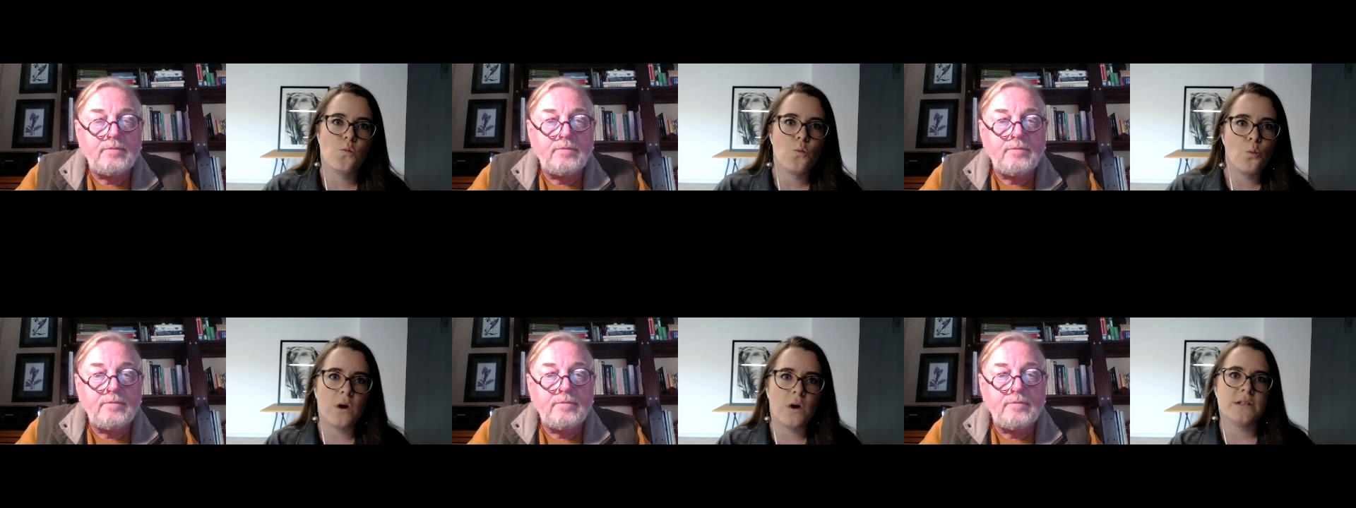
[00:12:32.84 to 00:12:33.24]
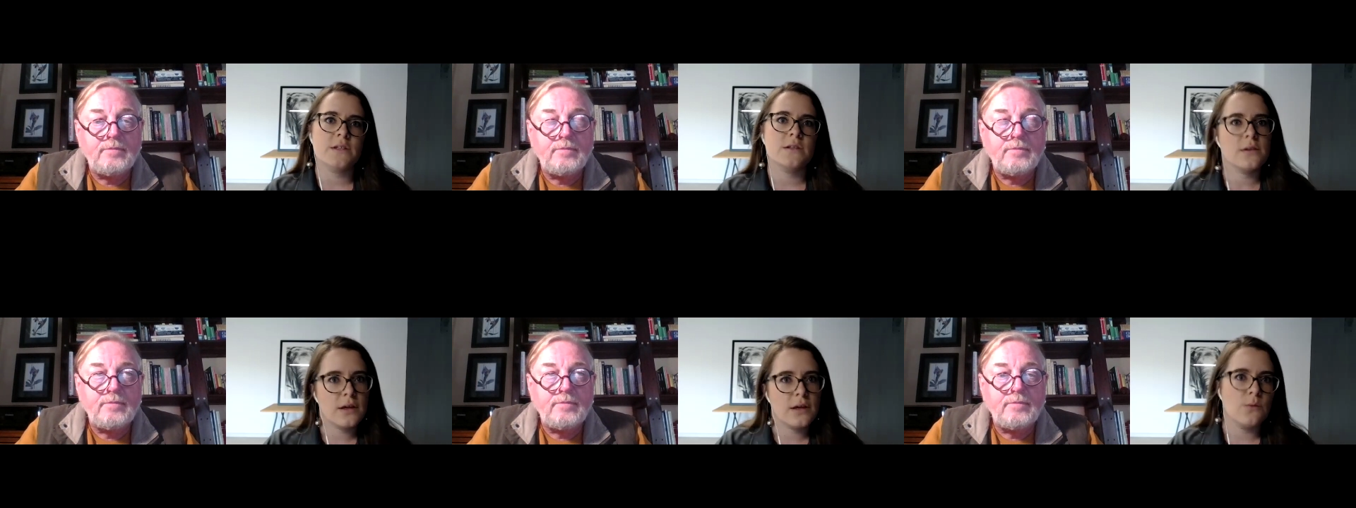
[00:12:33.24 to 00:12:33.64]
Speaker 1: what
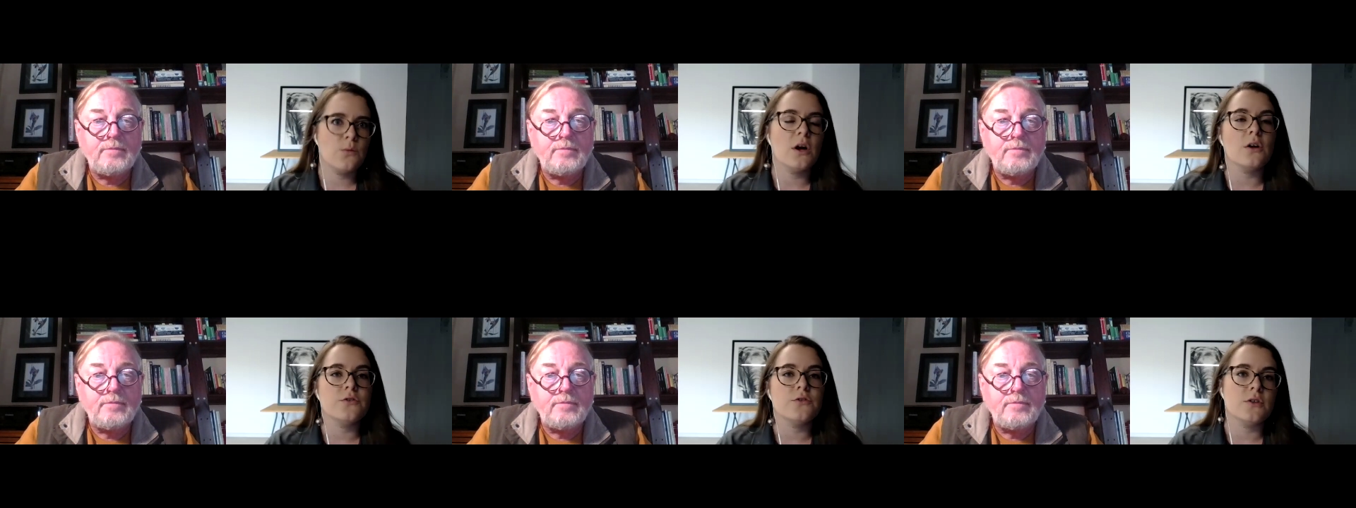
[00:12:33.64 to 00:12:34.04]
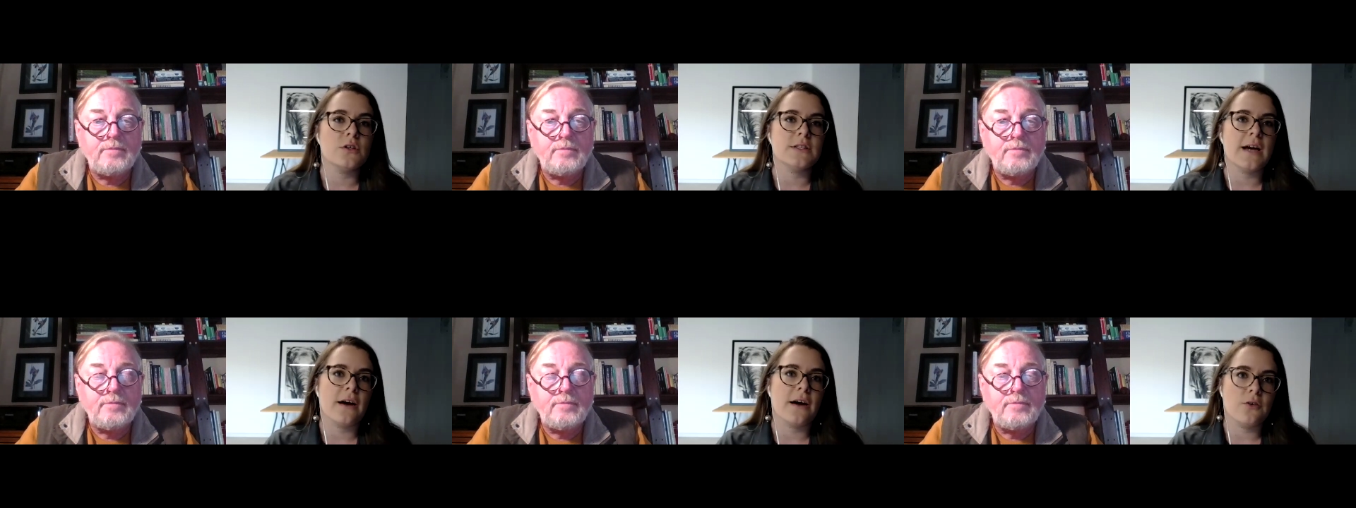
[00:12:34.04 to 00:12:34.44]
can we all do to
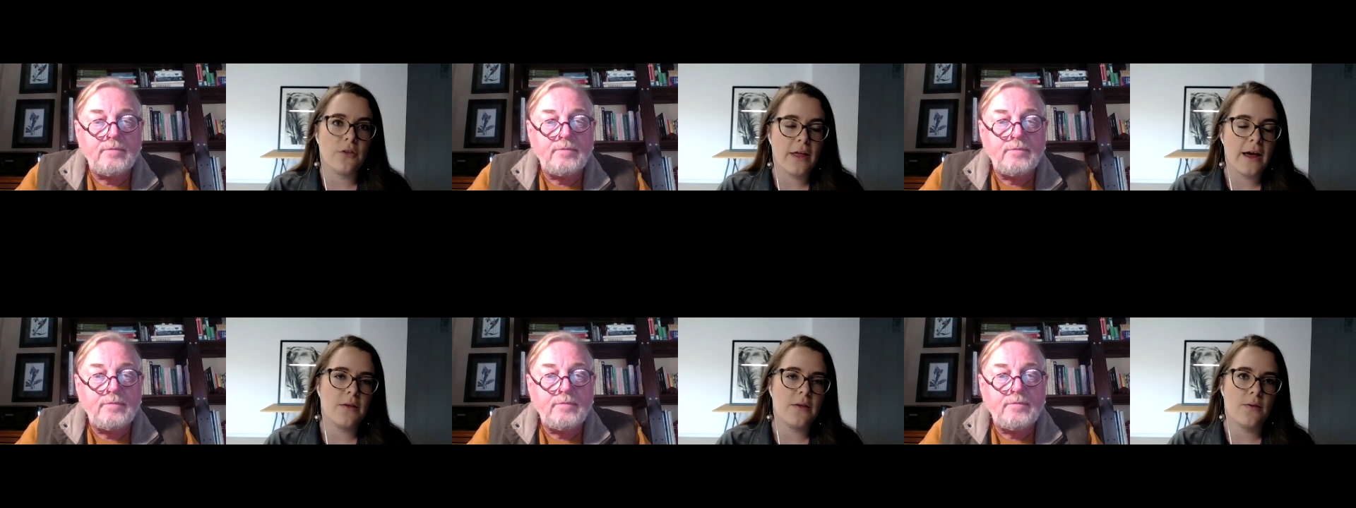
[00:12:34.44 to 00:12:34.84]
tackle that?